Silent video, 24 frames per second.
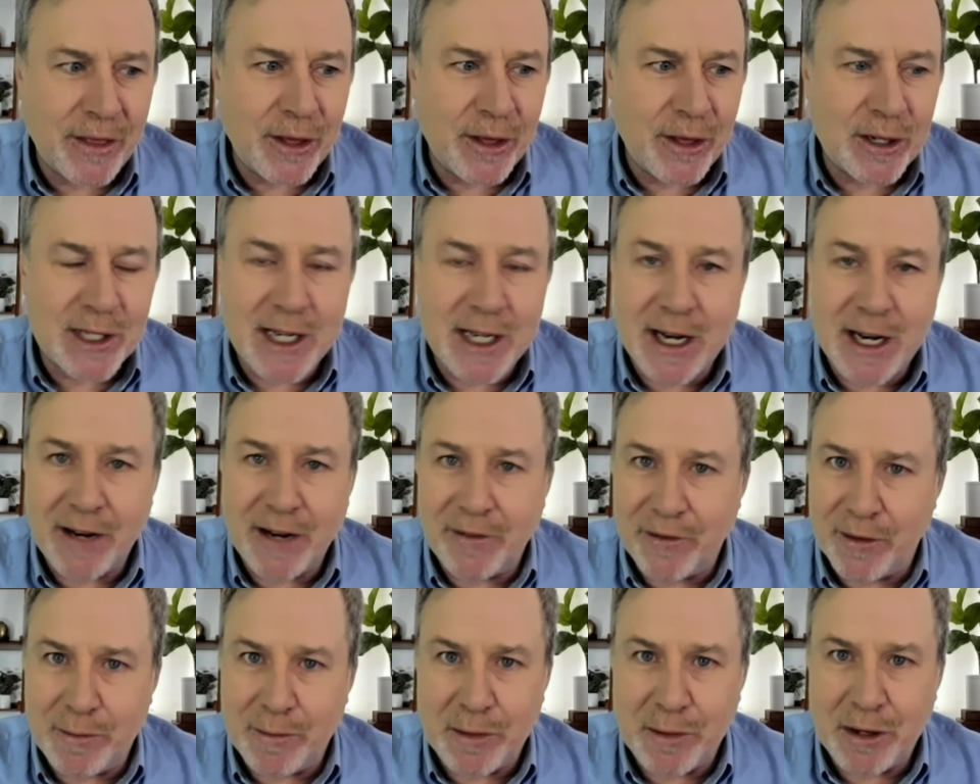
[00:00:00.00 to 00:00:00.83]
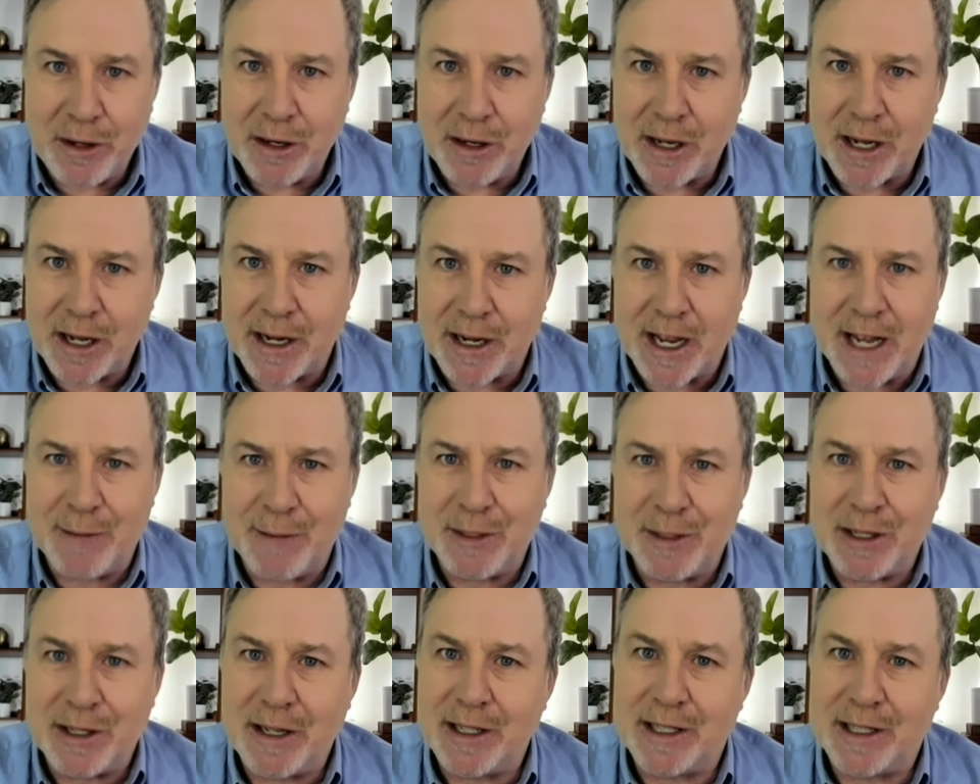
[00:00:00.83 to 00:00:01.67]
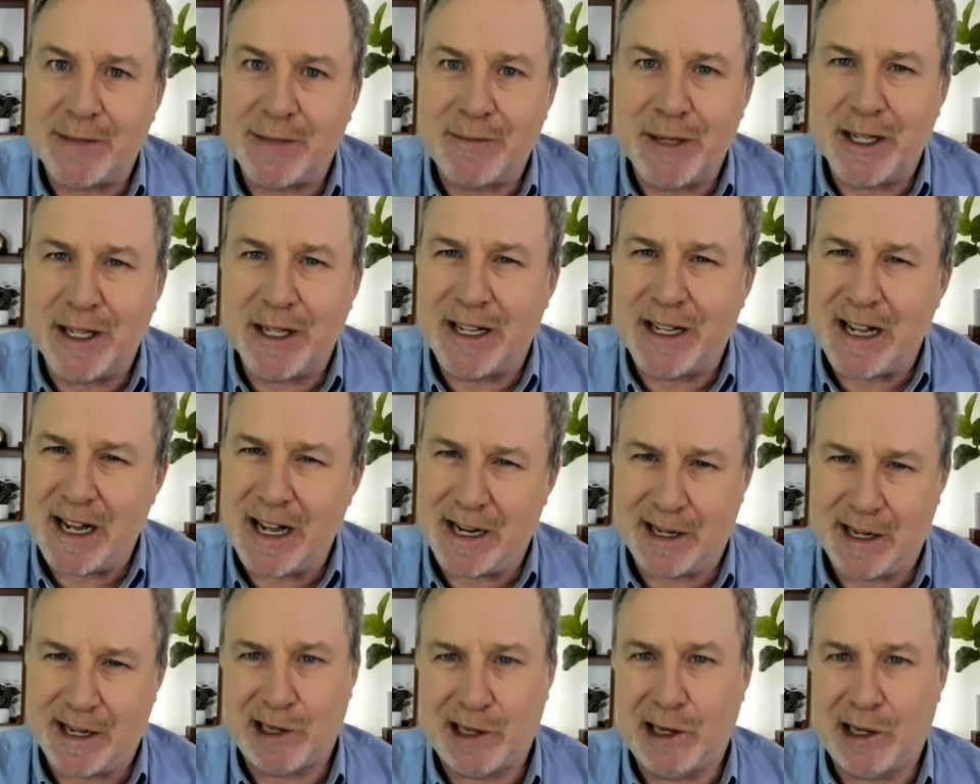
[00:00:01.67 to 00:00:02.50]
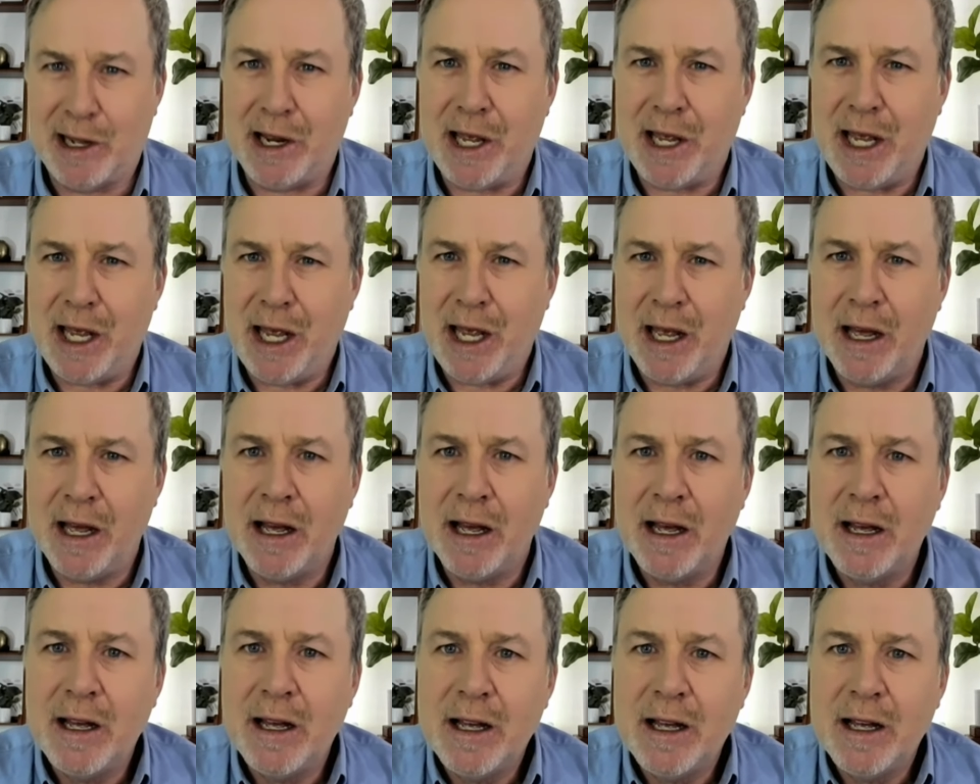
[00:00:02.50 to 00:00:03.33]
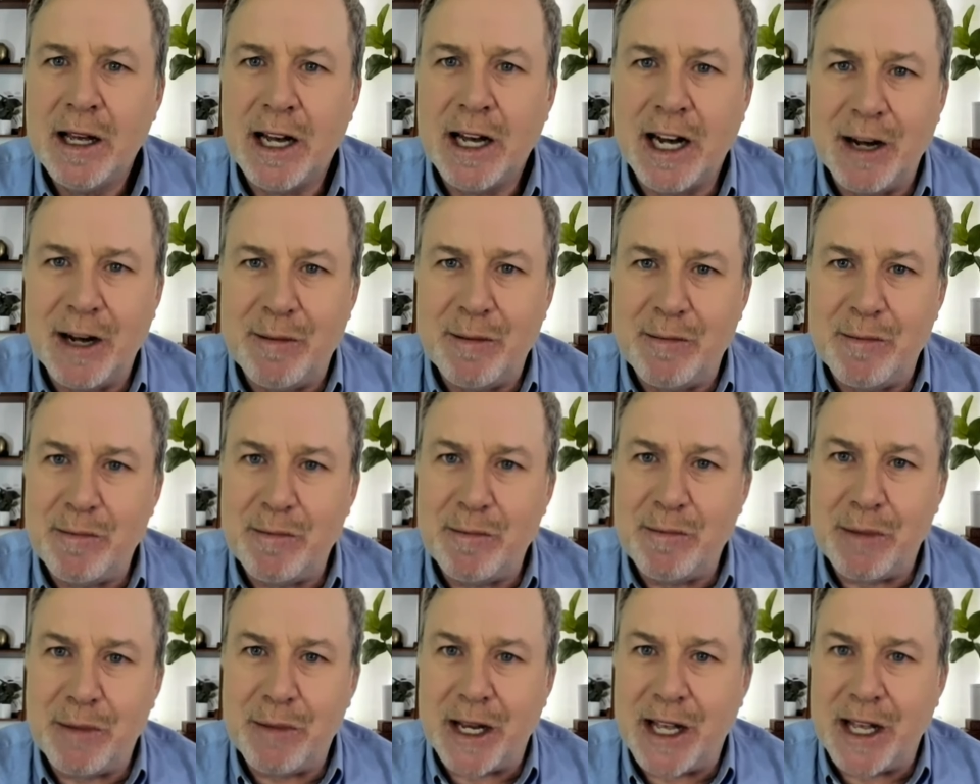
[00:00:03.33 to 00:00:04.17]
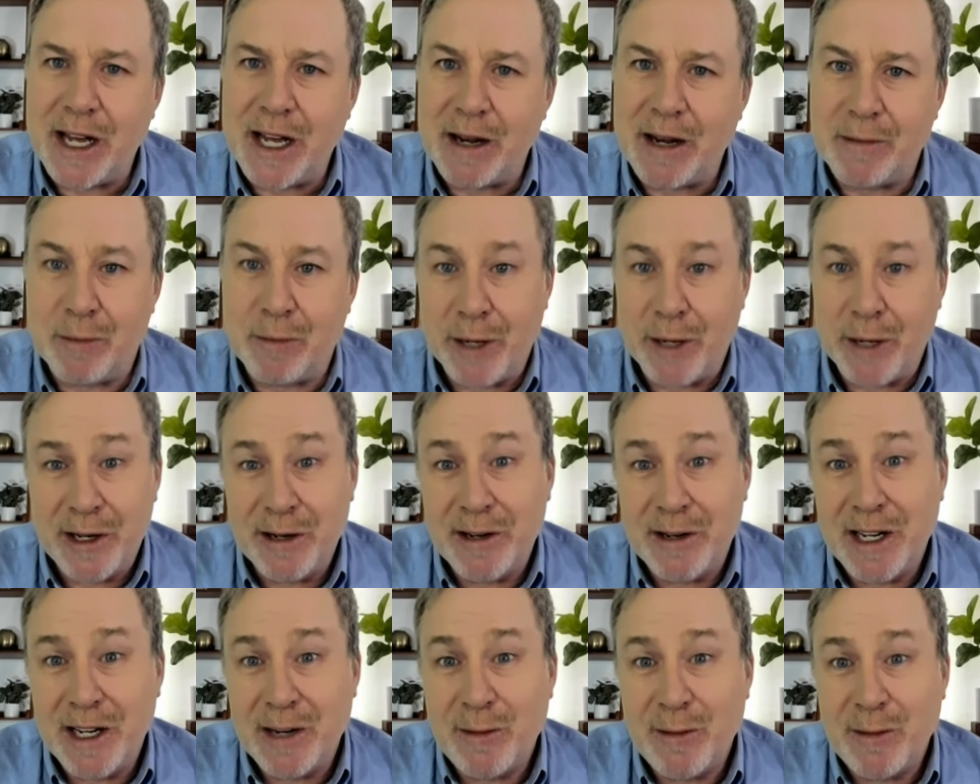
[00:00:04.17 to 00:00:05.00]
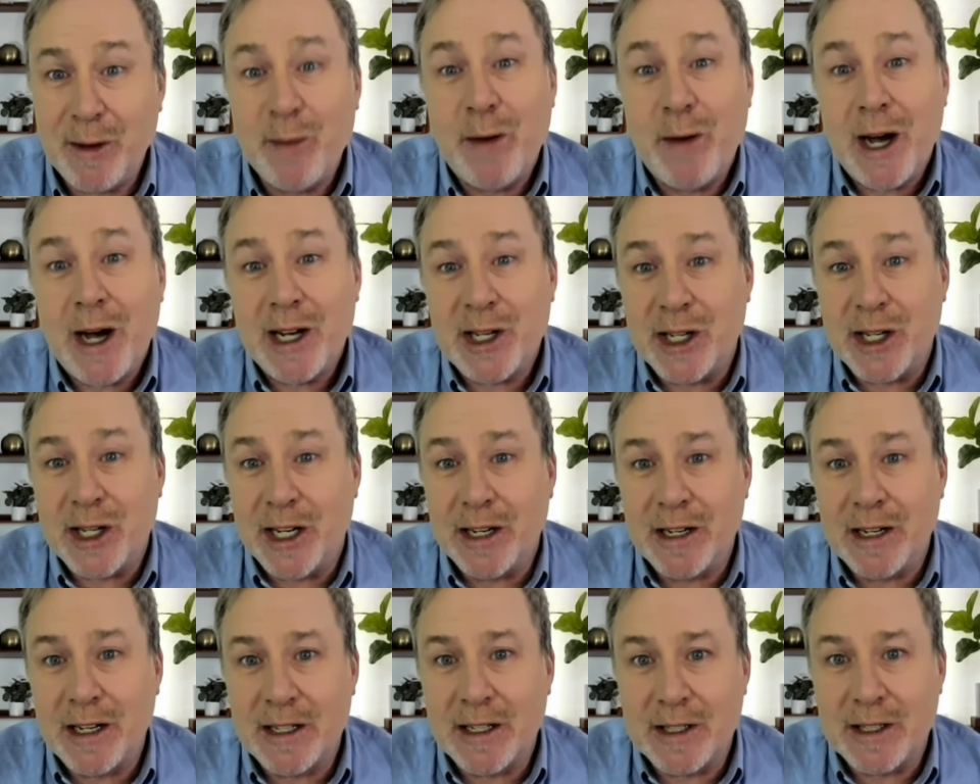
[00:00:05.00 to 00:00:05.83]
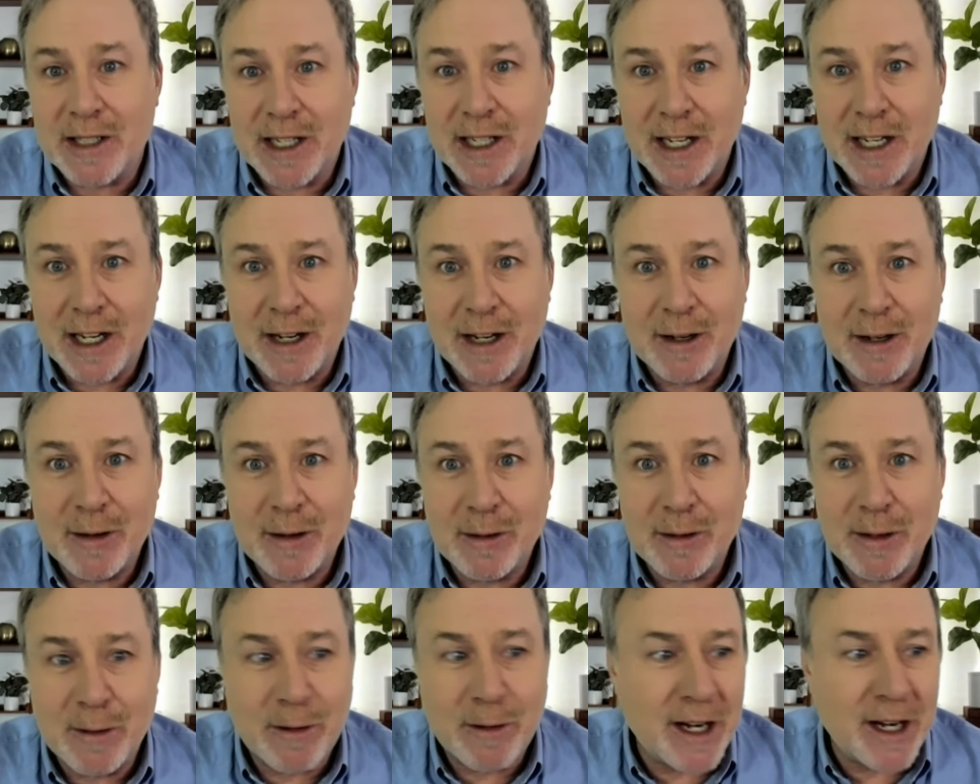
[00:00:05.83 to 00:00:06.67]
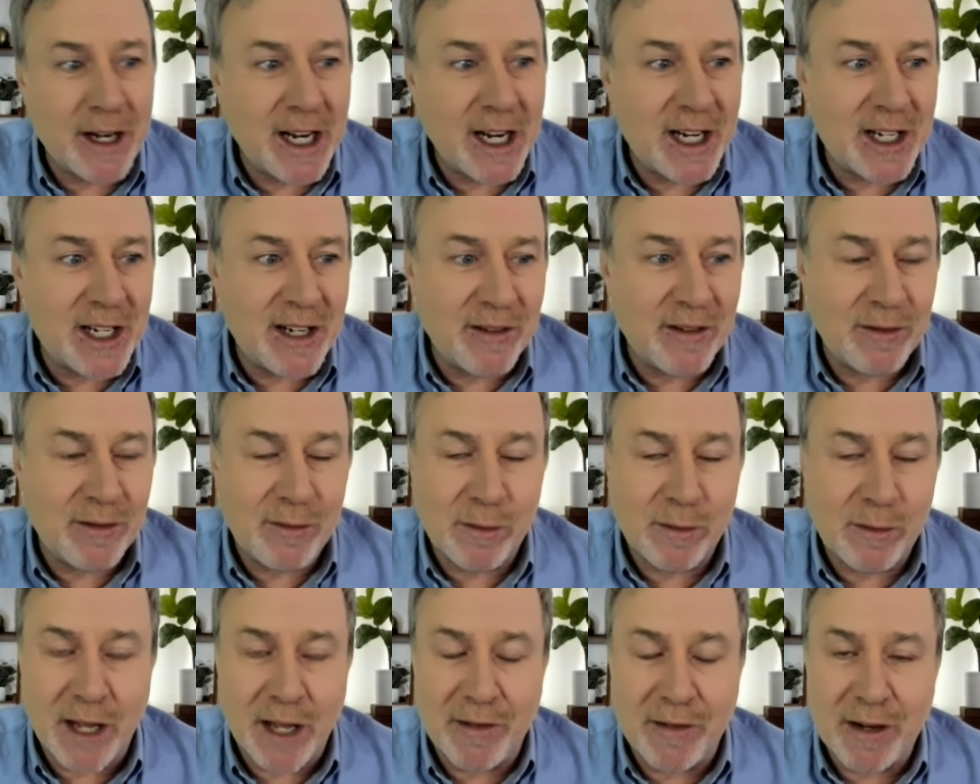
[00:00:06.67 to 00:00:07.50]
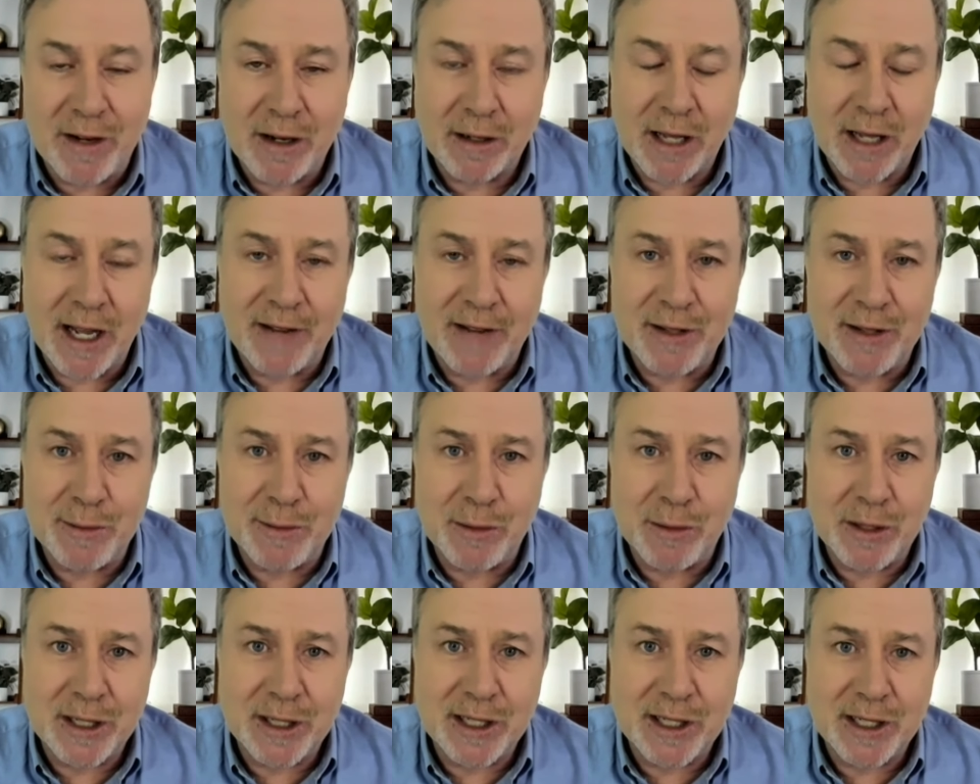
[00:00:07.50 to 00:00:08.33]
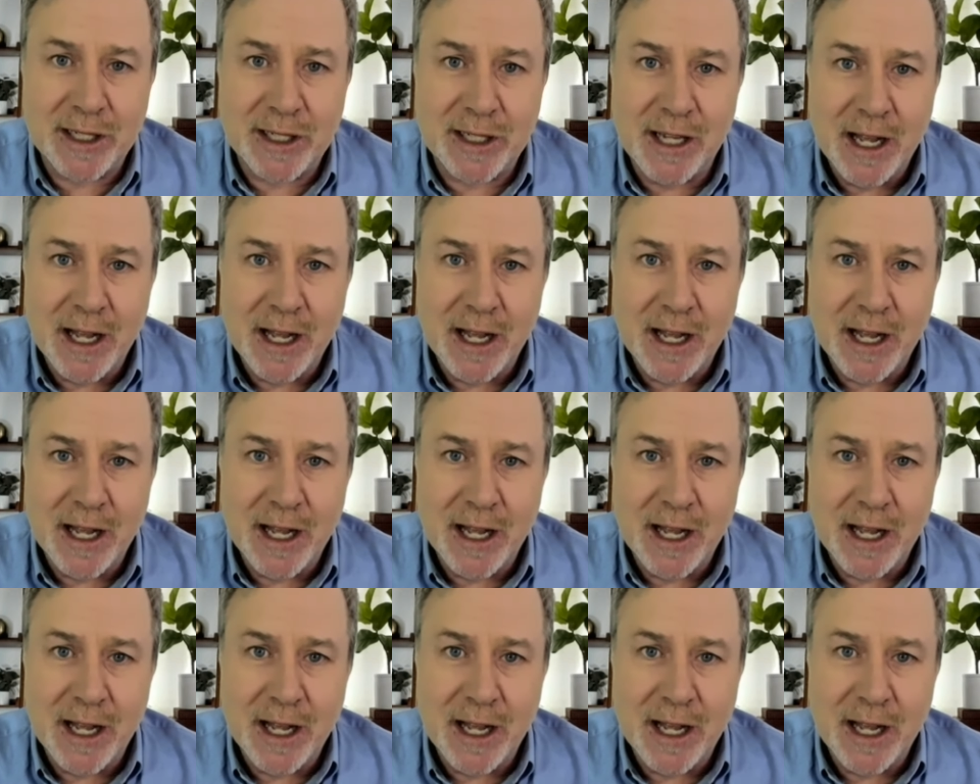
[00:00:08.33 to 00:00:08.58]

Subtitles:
Thursday Night Football on Amazon, it's been kind of clunky. But yet we tune in and we watch it because we're a nation of loving our live sports.